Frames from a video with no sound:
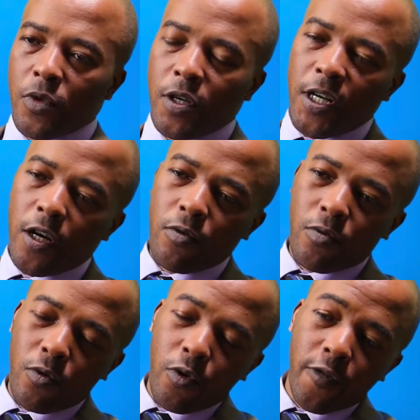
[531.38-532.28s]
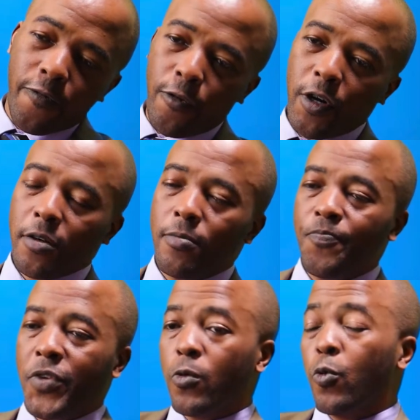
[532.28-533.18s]
Now, going forward,
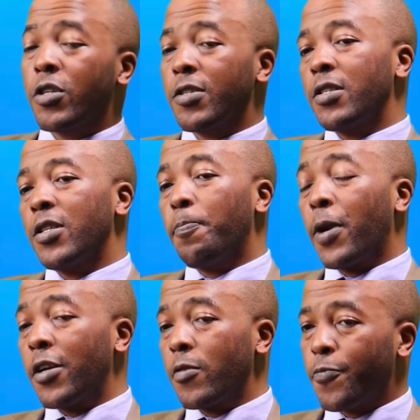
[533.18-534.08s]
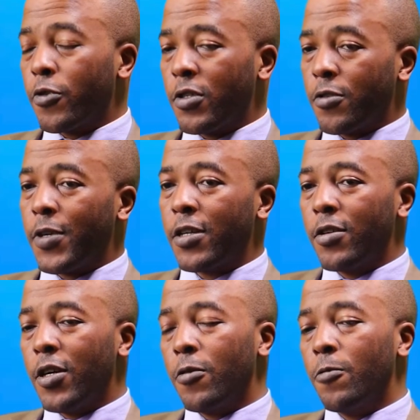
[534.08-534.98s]
and what is in the planning process right
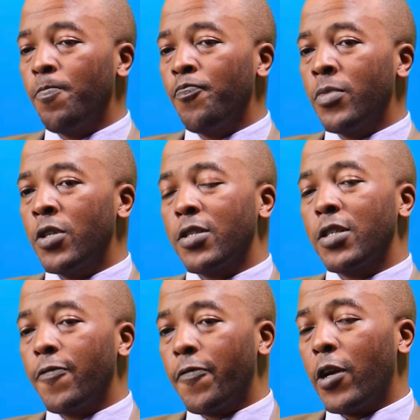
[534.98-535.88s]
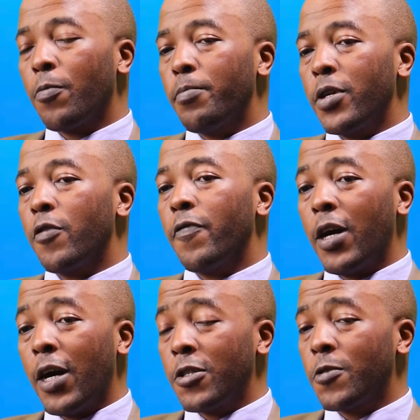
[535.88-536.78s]
now, is the development of a
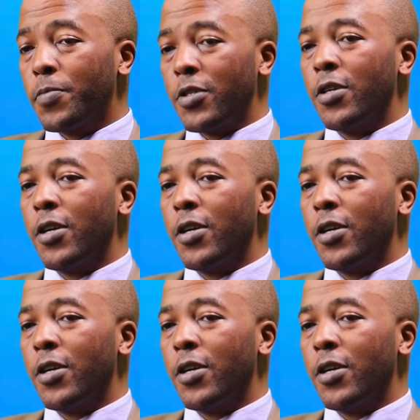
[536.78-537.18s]
high-speed